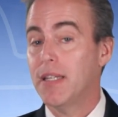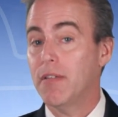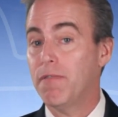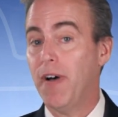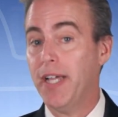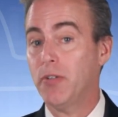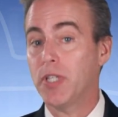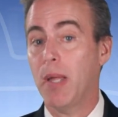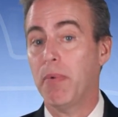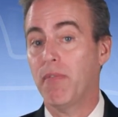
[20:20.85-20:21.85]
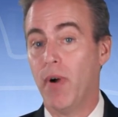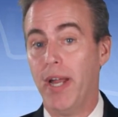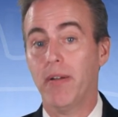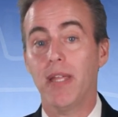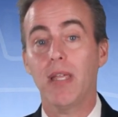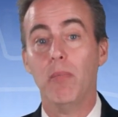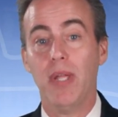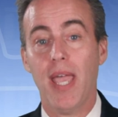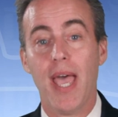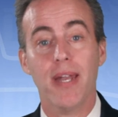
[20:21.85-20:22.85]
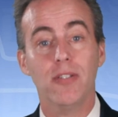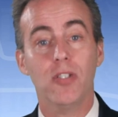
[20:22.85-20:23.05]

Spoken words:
The final type of rider that can be added